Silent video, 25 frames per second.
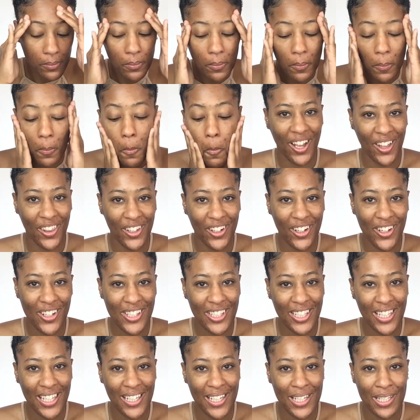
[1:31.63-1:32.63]
Now that our
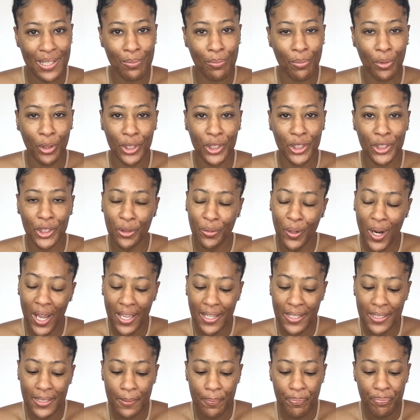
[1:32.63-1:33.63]
skin is
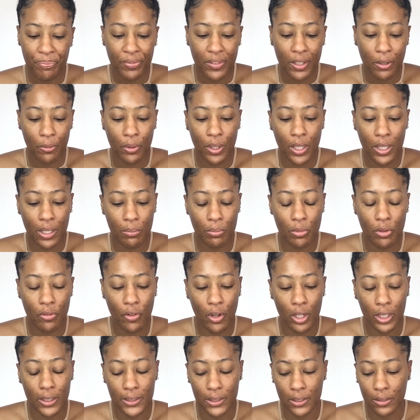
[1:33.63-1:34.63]
moisturized, we're going to move
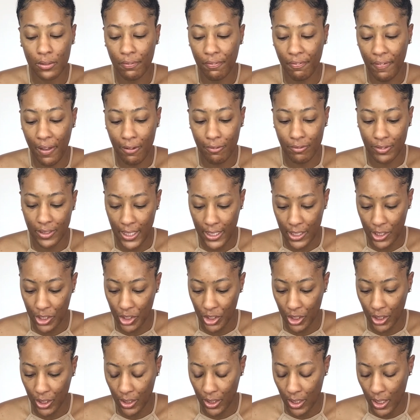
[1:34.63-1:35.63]
on to
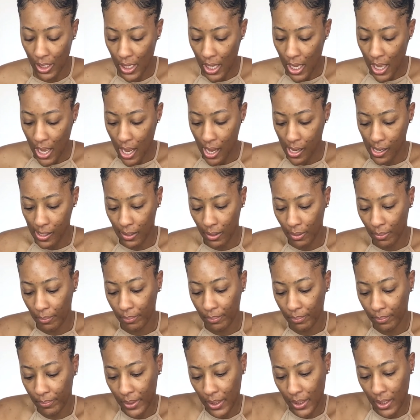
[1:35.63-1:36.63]
foundation.
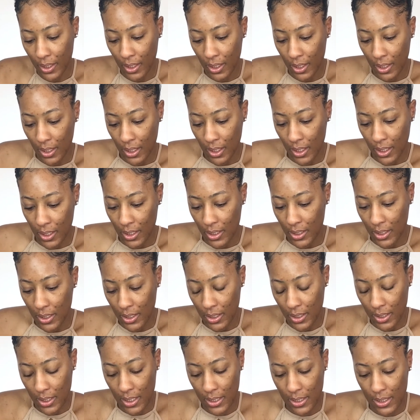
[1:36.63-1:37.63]

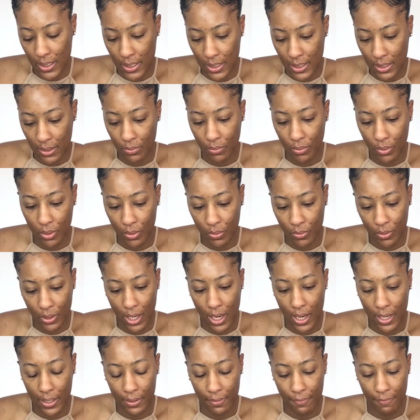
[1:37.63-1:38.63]
Let's see what
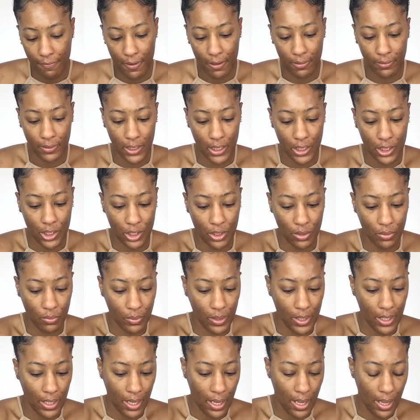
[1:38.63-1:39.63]
kind of foundation we
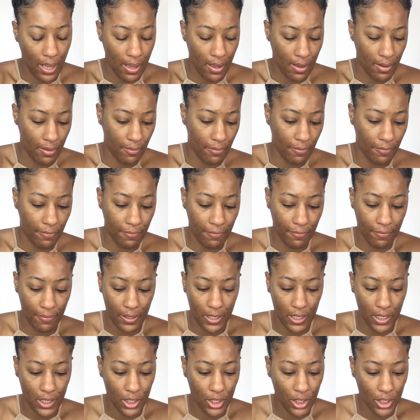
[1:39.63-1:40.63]
have.
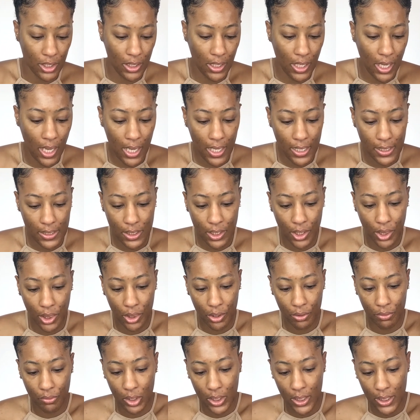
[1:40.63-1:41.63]
She has
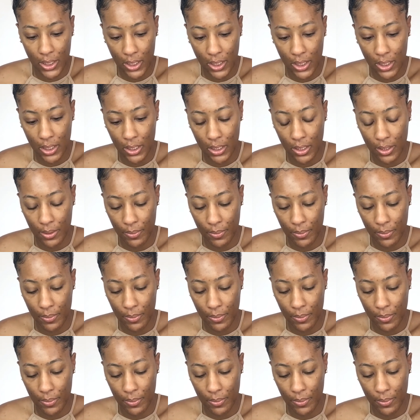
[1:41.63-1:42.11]
3